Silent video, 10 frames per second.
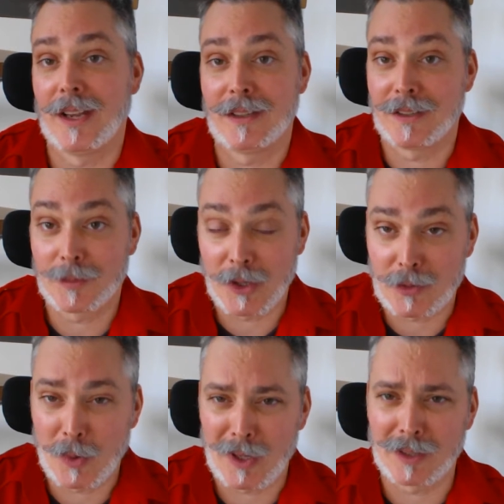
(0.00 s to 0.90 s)
and it's
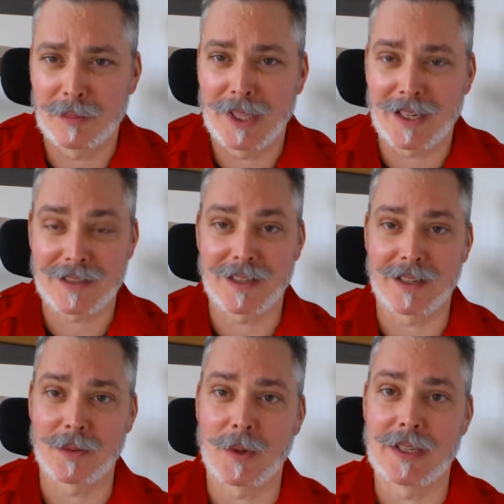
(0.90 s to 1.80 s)
much more complex
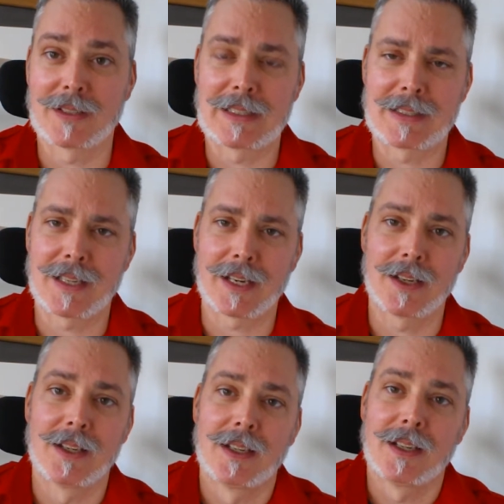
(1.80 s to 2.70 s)
than it was, let's say,
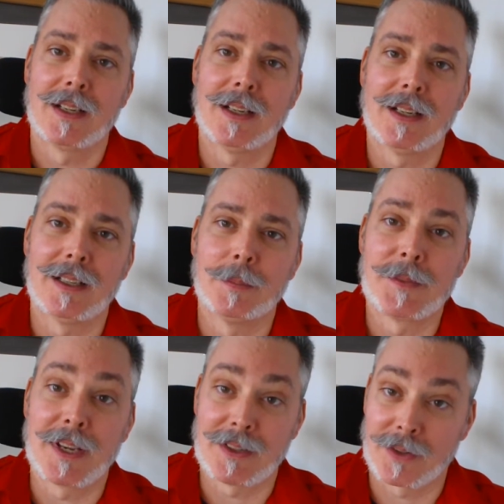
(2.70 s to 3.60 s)

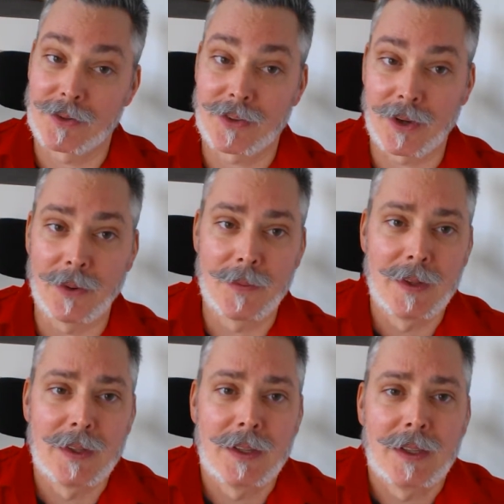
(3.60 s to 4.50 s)
10 years ago.
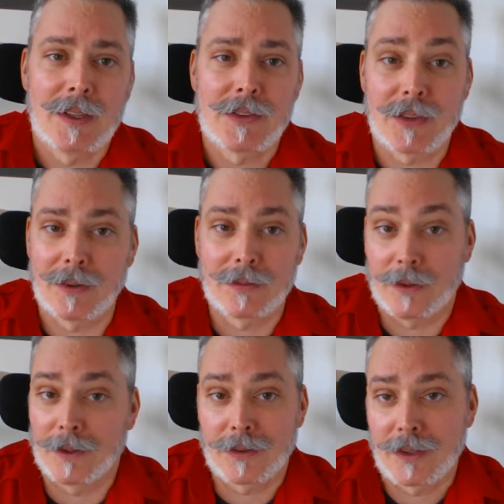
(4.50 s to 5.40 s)
So
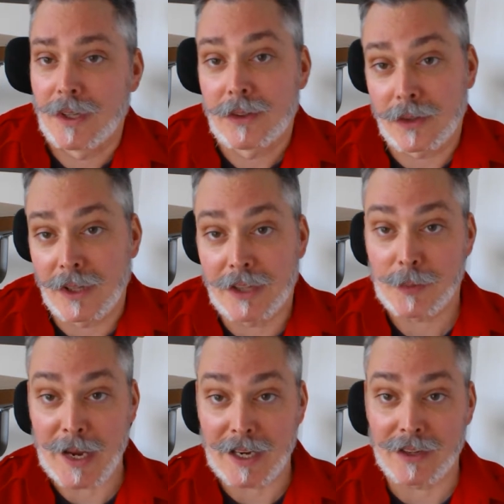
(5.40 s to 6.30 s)

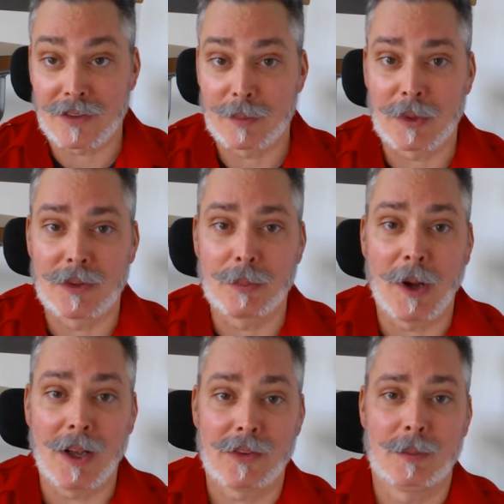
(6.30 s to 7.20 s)
let's make it as simple as
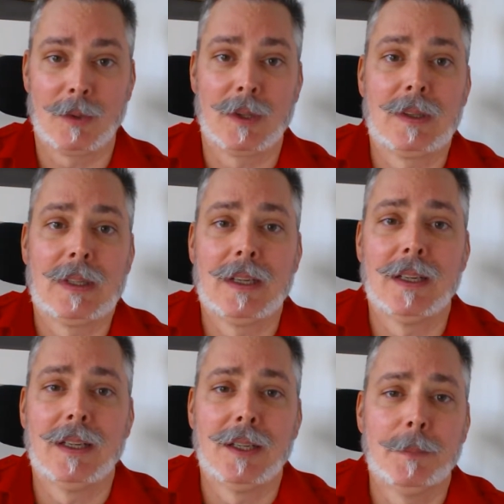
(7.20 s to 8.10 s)
possible.
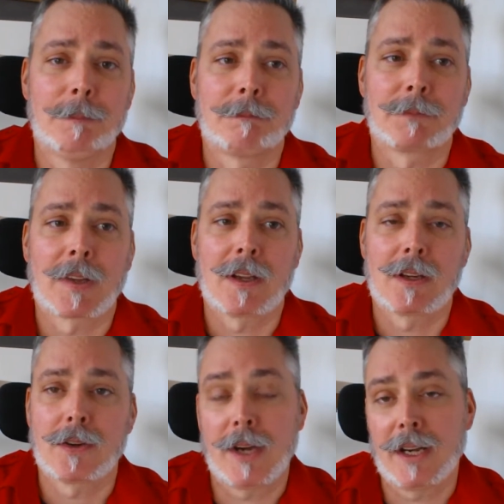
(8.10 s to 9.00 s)

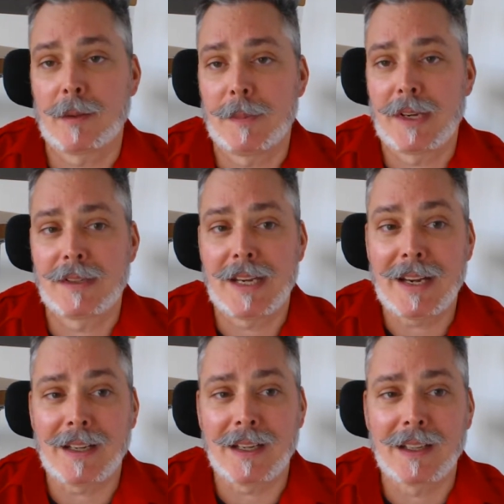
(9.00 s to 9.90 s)
Creating and
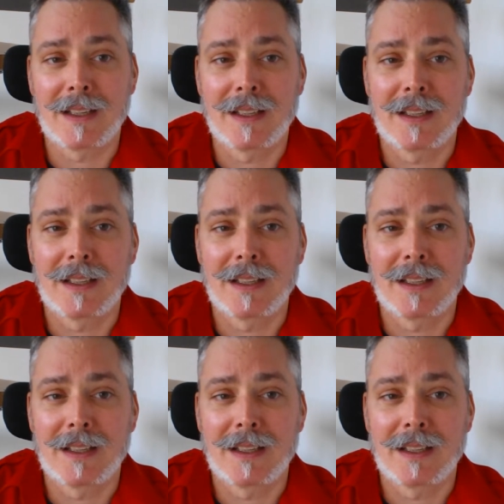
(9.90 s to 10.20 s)
maintaining